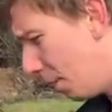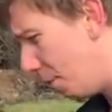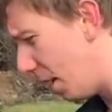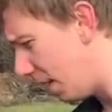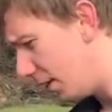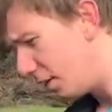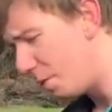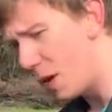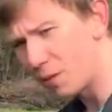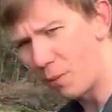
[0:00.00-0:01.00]
But the
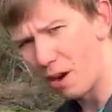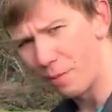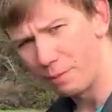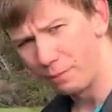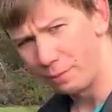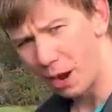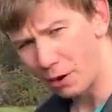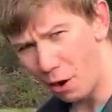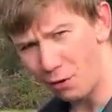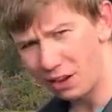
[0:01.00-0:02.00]
best part of,
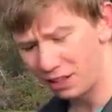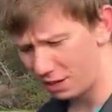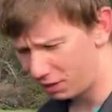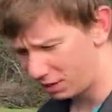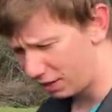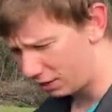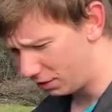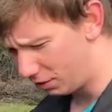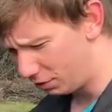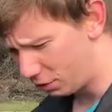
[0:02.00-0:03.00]
about owning this
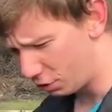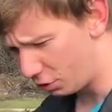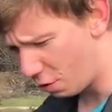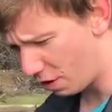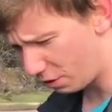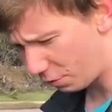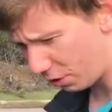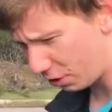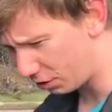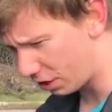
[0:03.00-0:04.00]
is just doing the
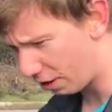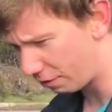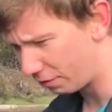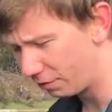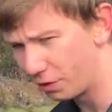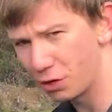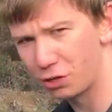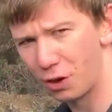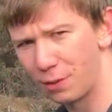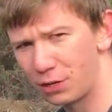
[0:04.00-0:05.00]
work yourself. There's
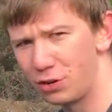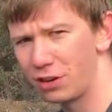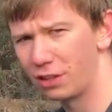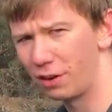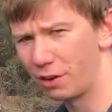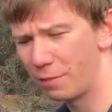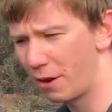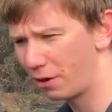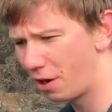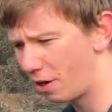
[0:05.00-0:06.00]
so much you can learn
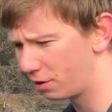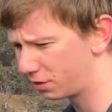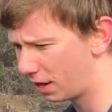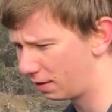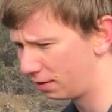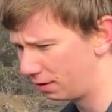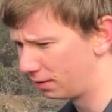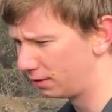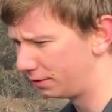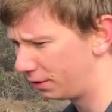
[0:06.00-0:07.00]
about cars that
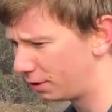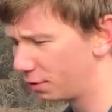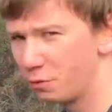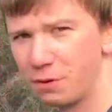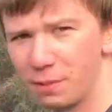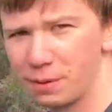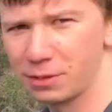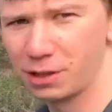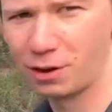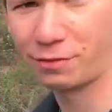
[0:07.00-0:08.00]
you know you wouldn't be able
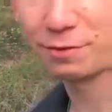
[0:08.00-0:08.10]
to learn